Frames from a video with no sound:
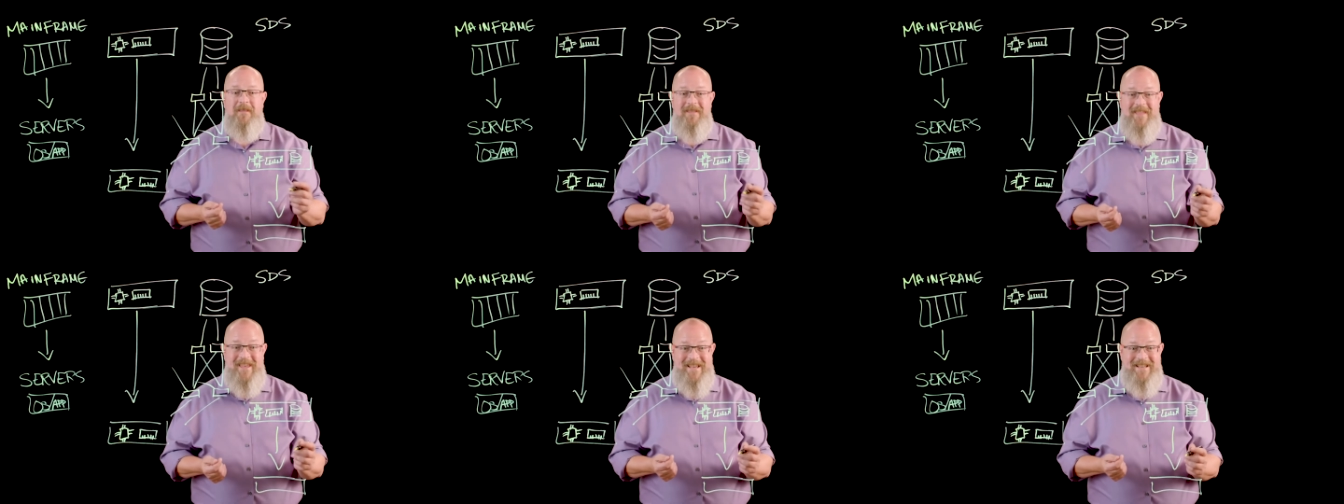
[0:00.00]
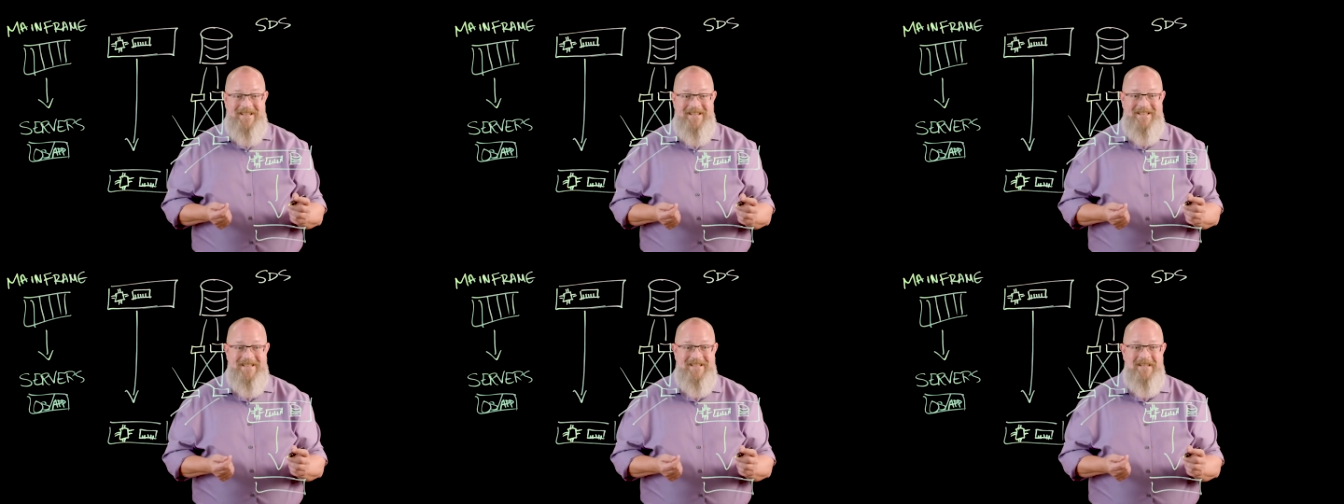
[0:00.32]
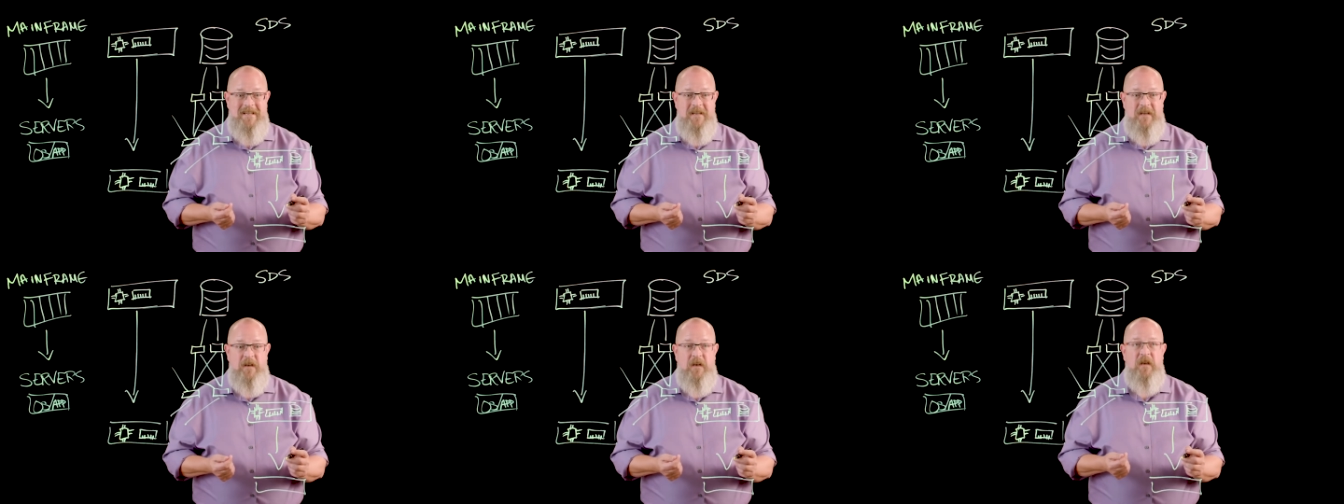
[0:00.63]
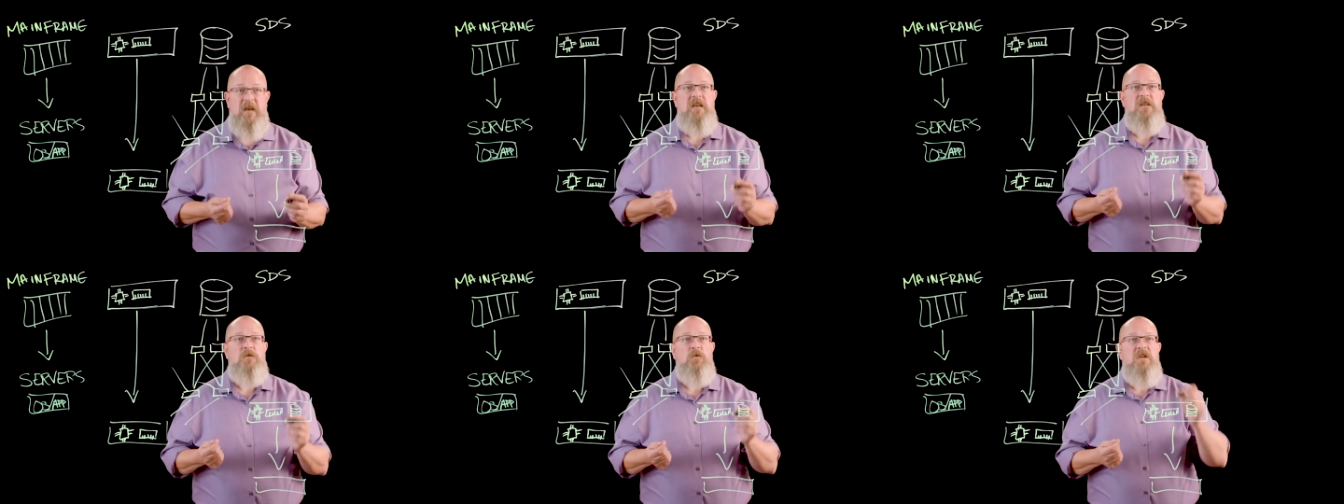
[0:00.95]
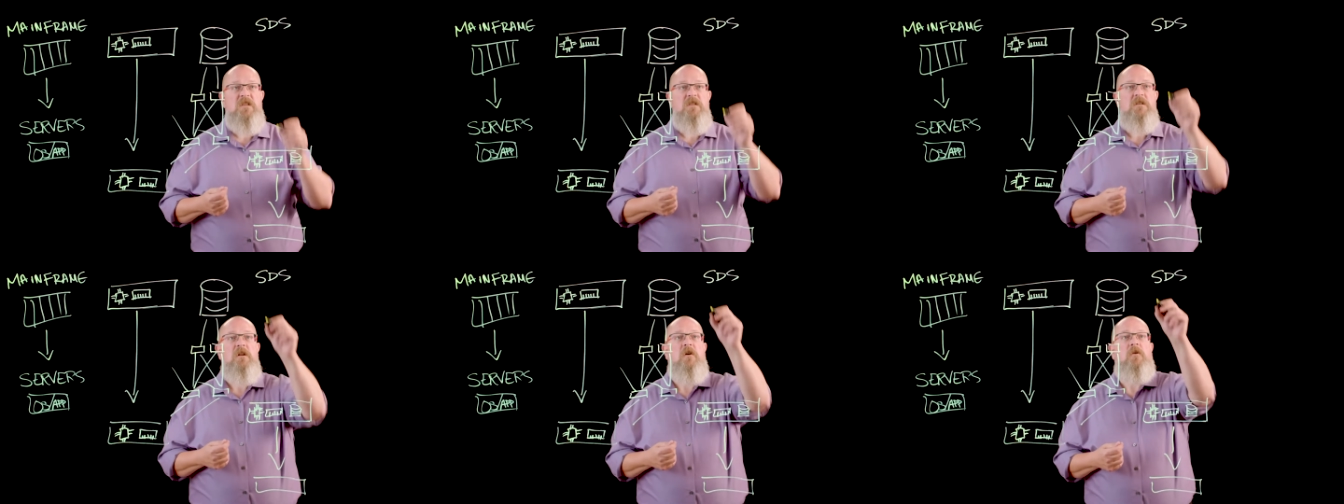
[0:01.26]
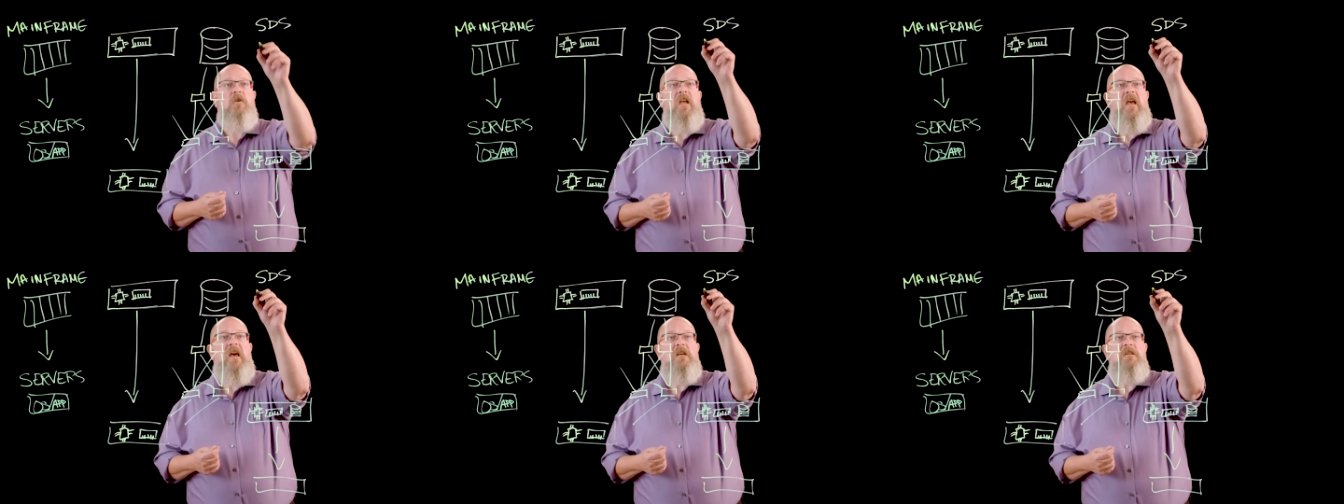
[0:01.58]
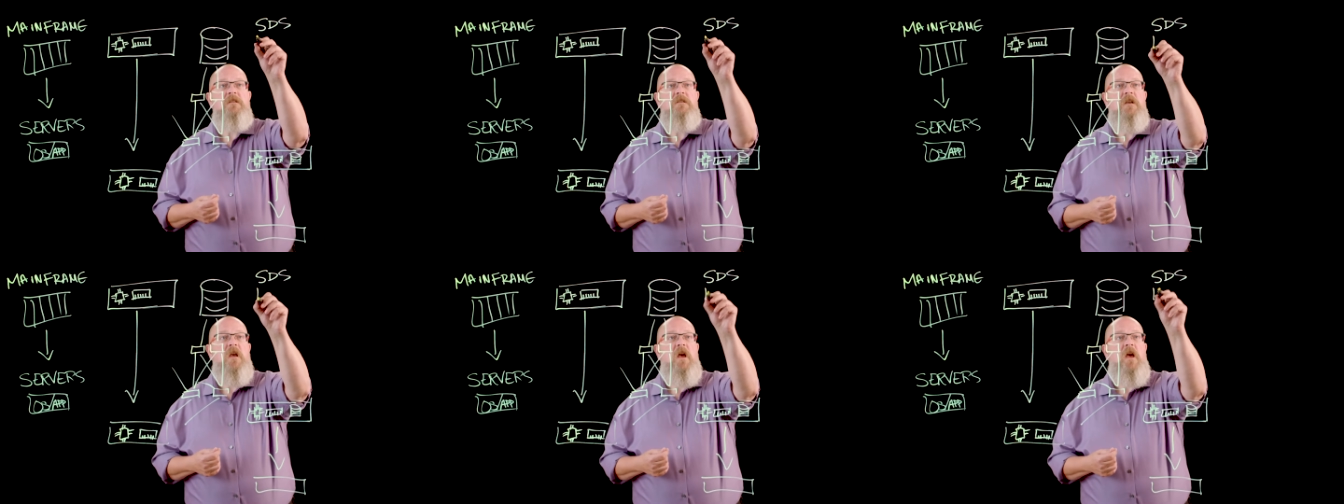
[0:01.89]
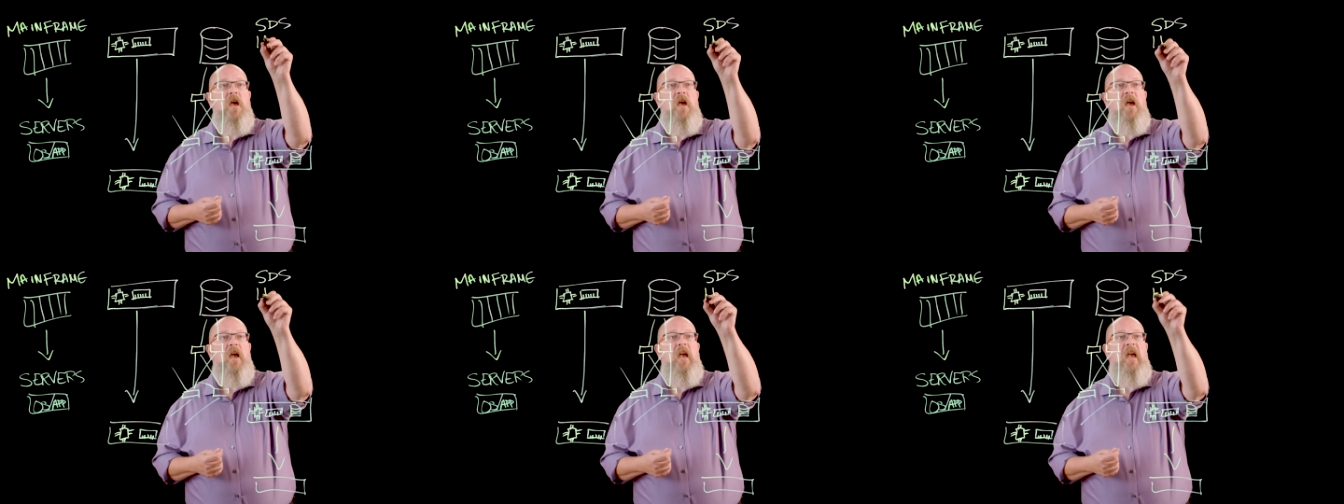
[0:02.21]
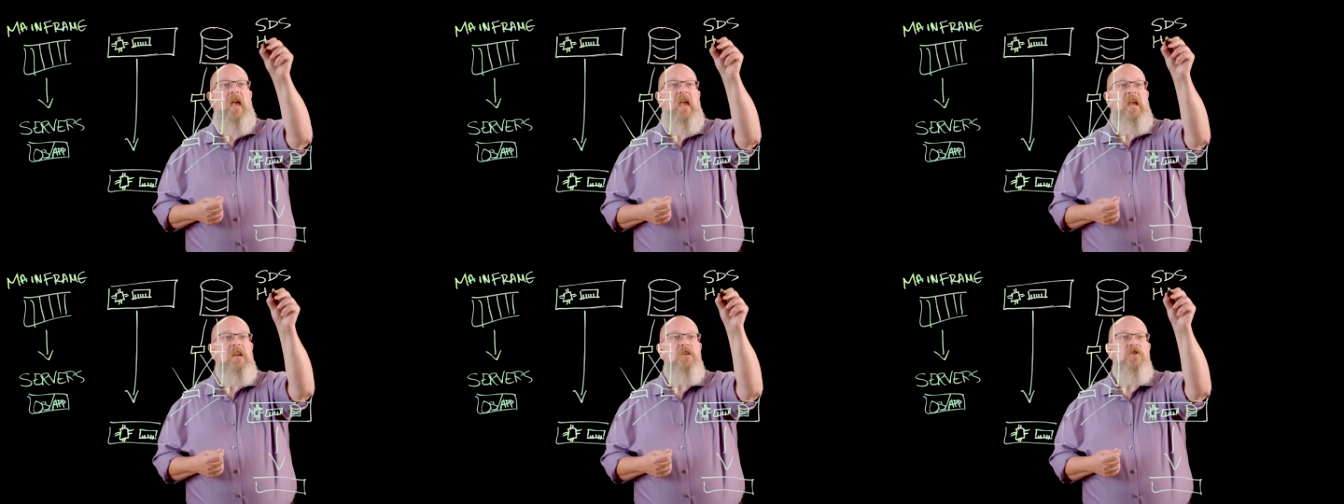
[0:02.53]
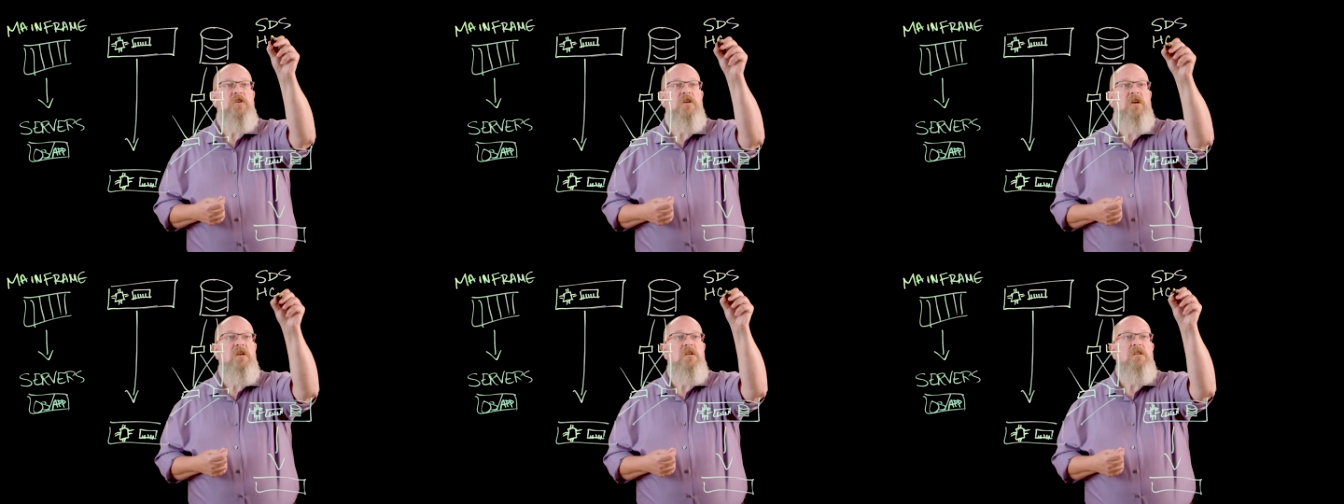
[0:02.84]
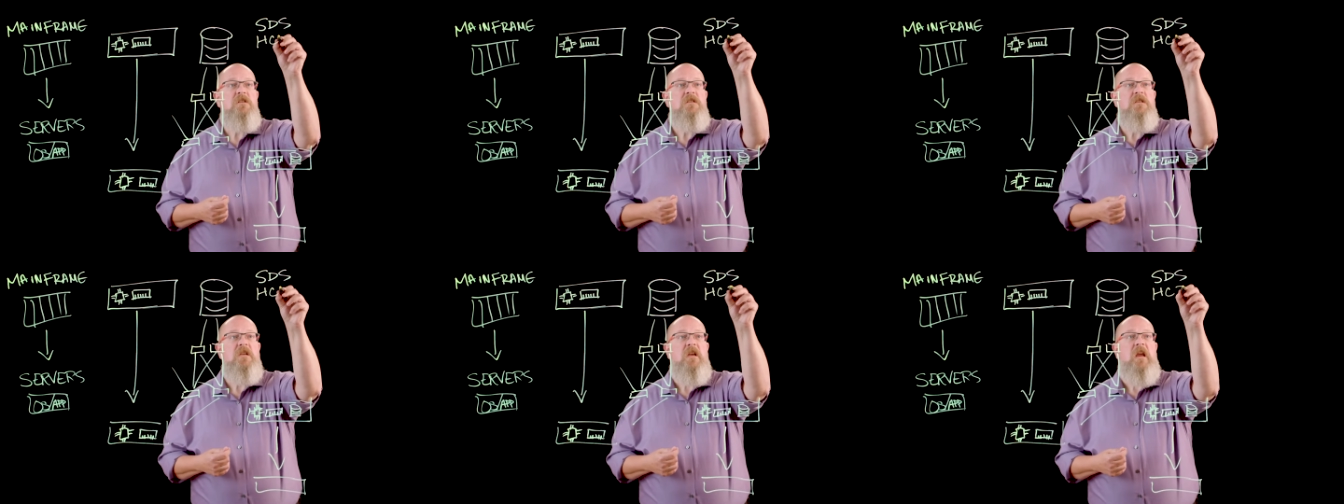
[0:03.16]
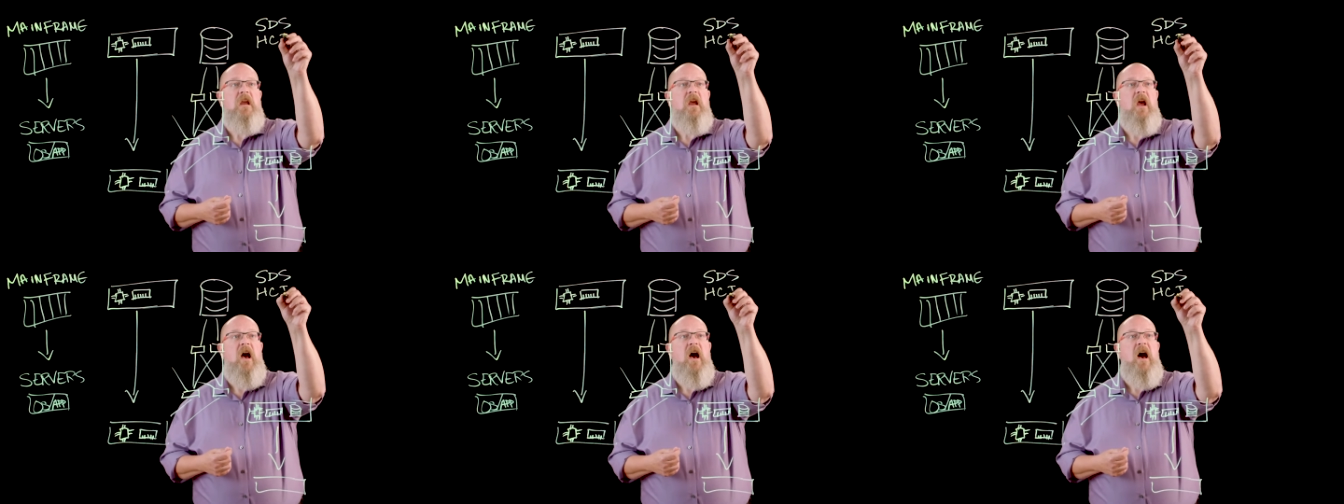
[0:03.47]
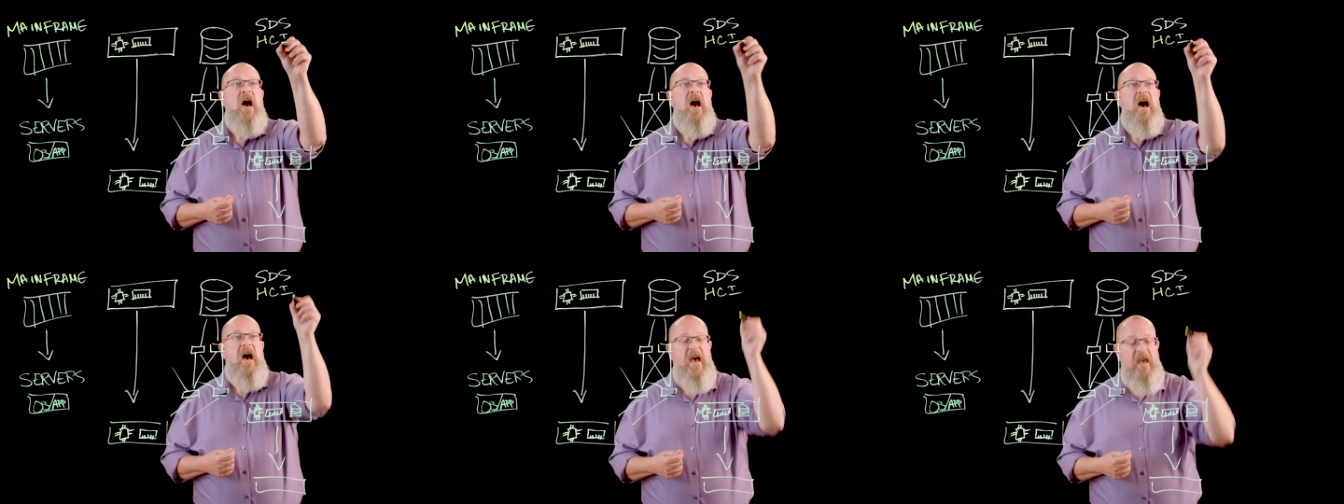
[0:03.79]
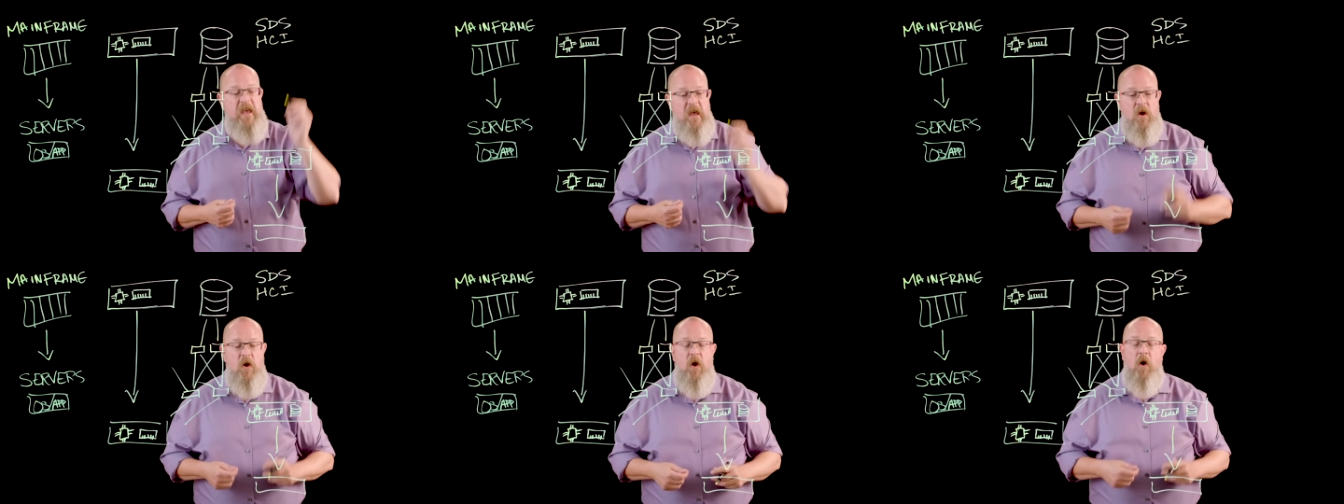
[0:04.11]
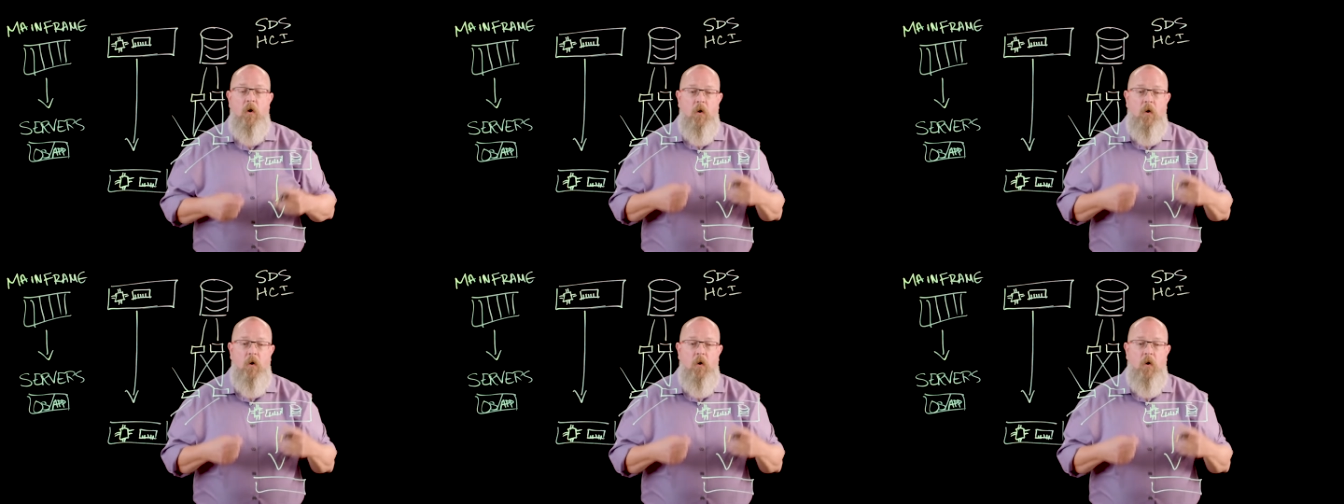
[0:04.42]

This is what's known as HCI,